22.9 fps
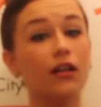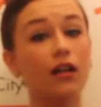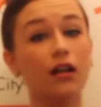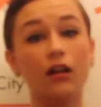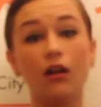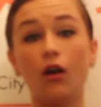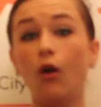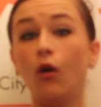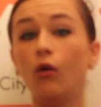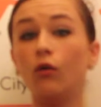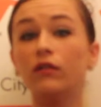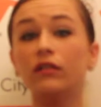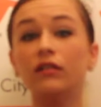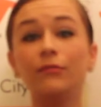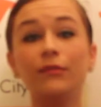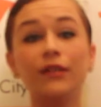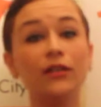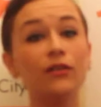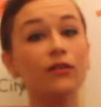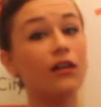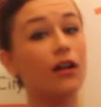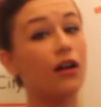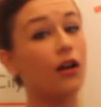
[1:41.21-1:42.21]
cut a hole in the
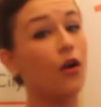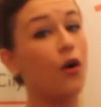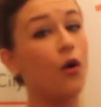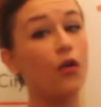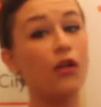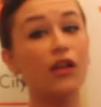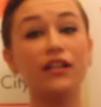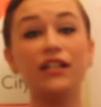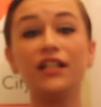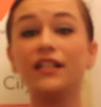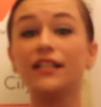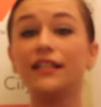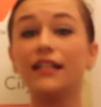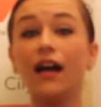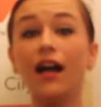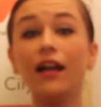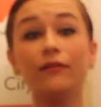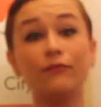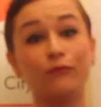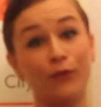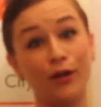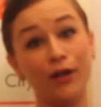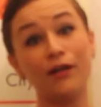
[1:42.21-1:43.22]
middle, cut a hole on each
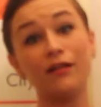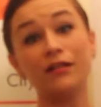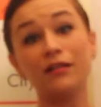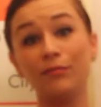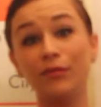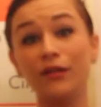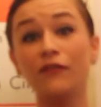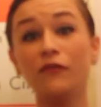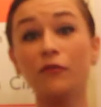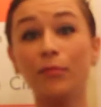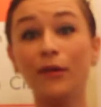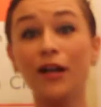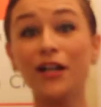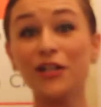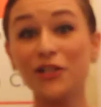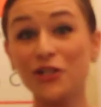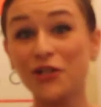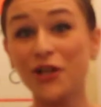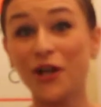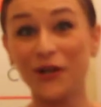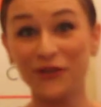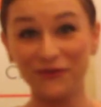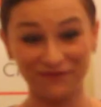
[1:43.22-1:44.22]
side, and wear it as a bit of a
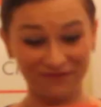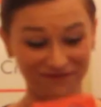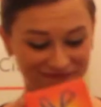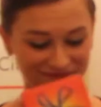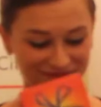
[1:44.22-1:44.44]
poncho.